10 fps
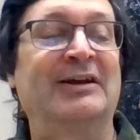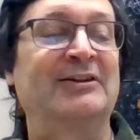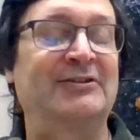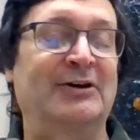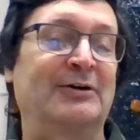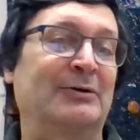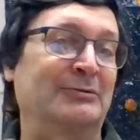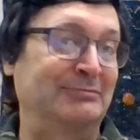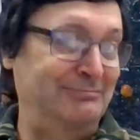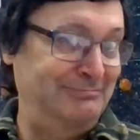
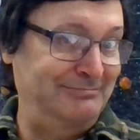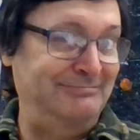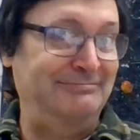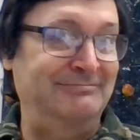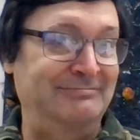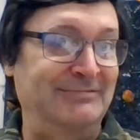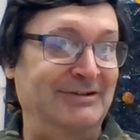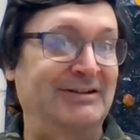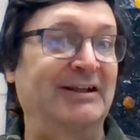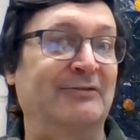So
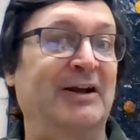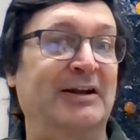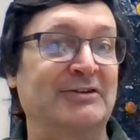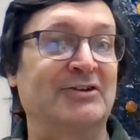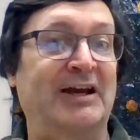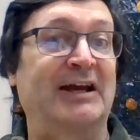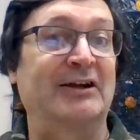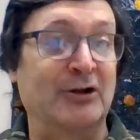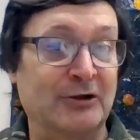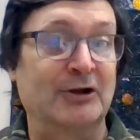take advantage of
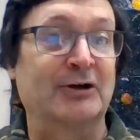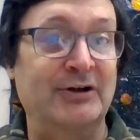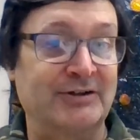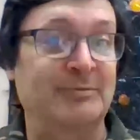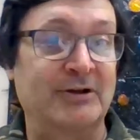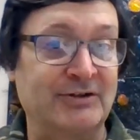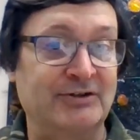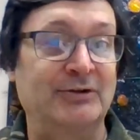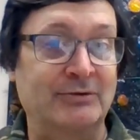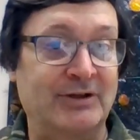that. Learn as much
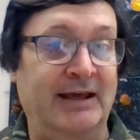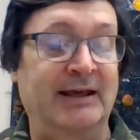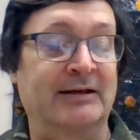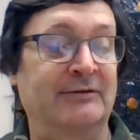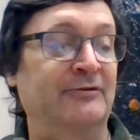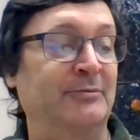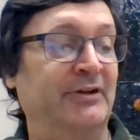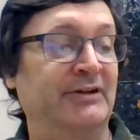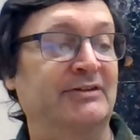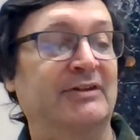as you can from
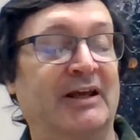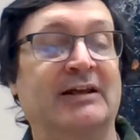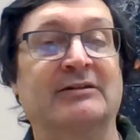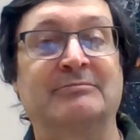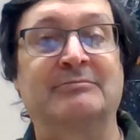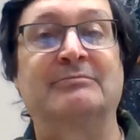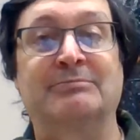this. And